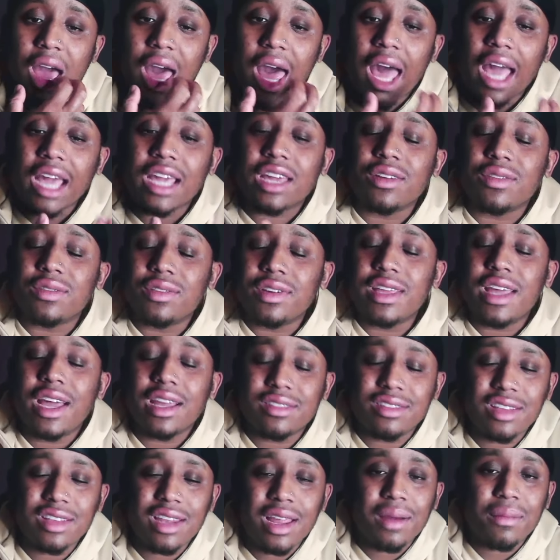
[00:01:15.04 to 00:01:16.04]
I could
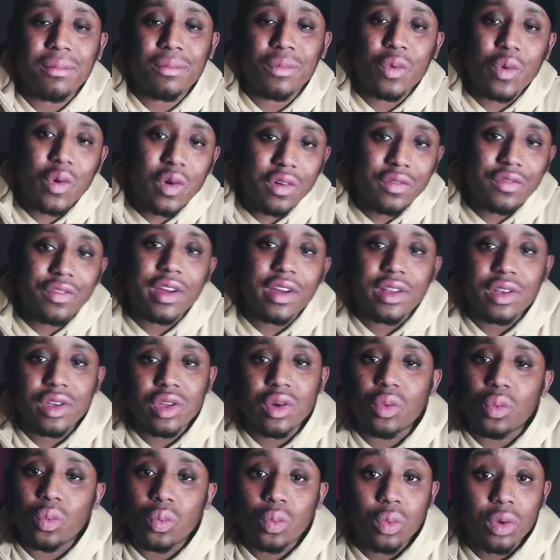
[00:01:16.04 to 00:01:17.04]
react to that more if I
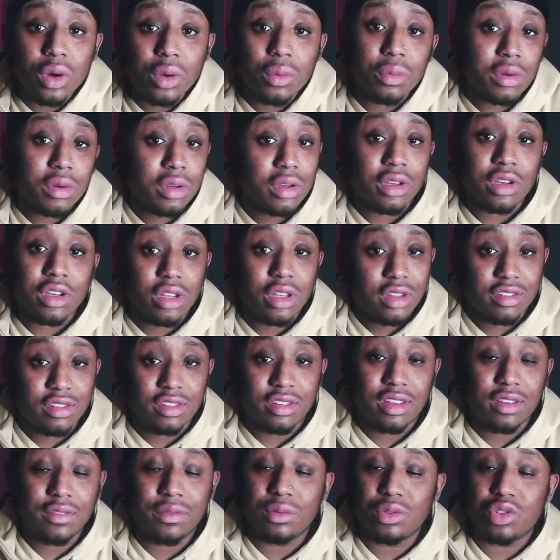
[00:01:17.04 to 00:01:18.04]
know what we're gonna
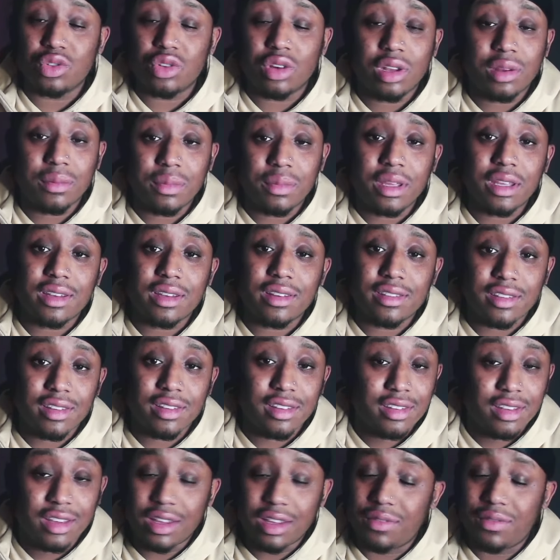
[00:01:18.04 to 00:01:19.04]
see from Joel Embiid this
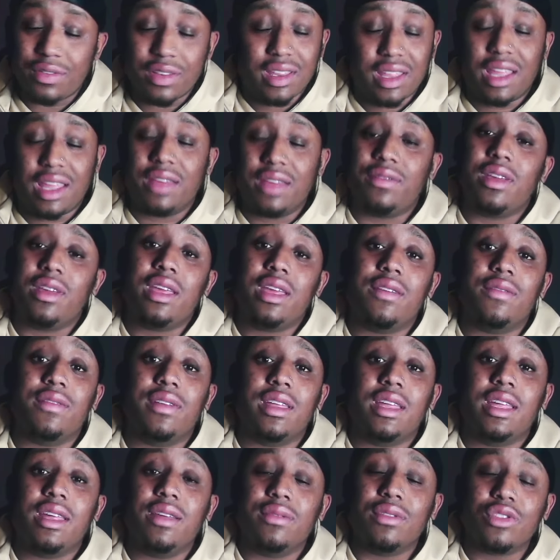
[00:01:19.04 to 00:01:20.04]
season. If he, if he
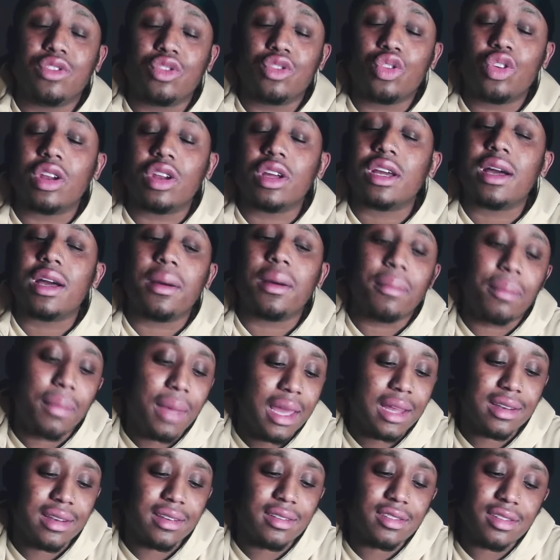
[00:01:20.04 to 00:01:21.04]
even is gonna come
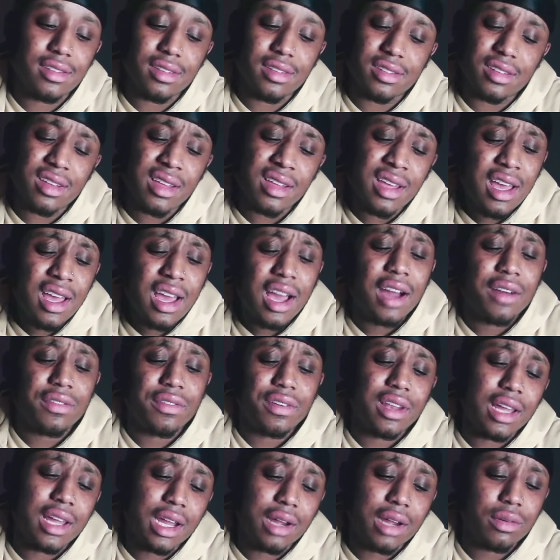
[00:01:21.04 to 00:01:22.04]
back this season, I
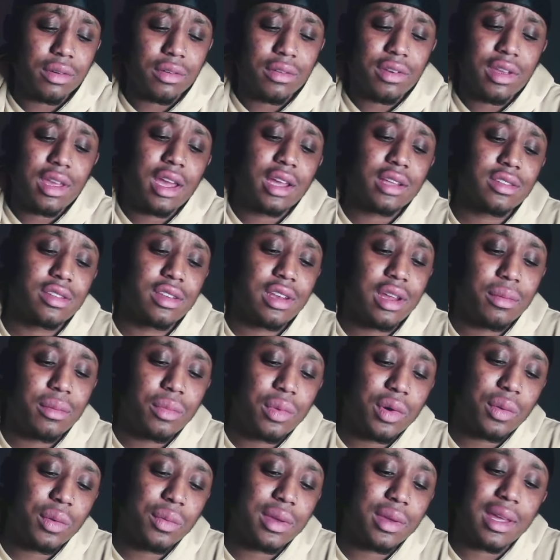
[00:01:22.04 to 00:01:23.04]
feel like I would react to that
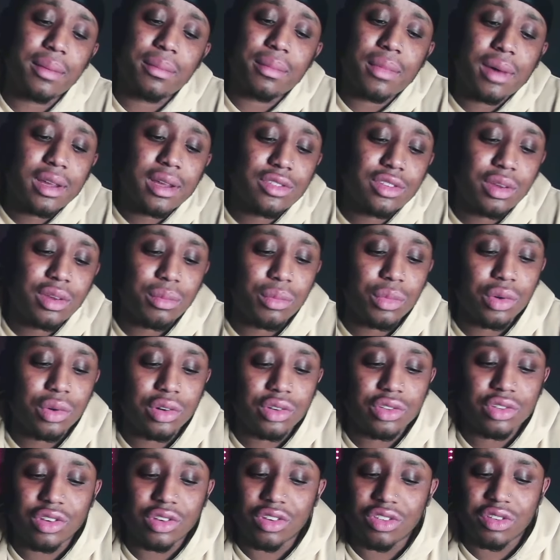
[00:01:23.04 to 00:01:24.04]
more. We got Monte
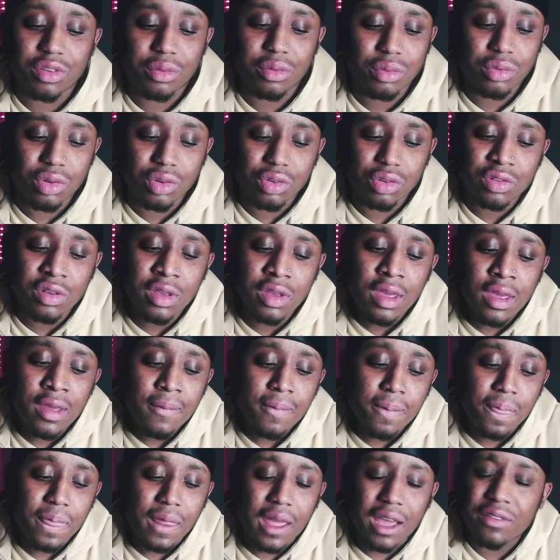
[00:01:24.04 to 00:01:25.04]
Morris, so the Timberwolves.
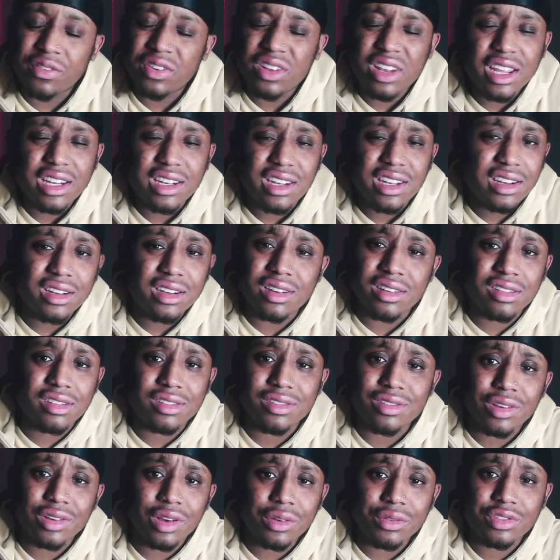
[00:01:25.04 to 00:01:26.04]
I feel like that doesn't
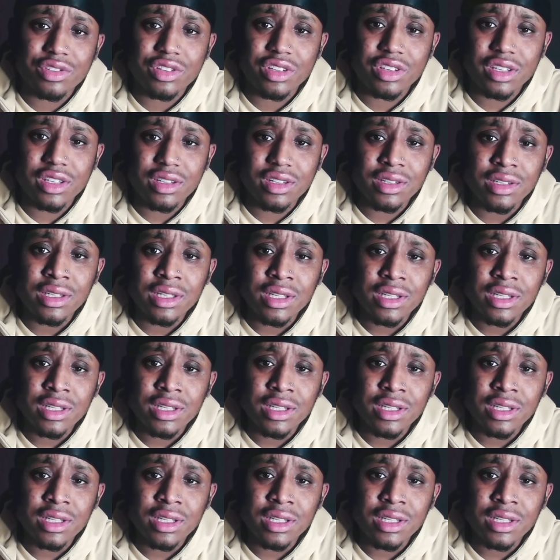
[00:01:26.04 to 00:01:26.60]
solve shit.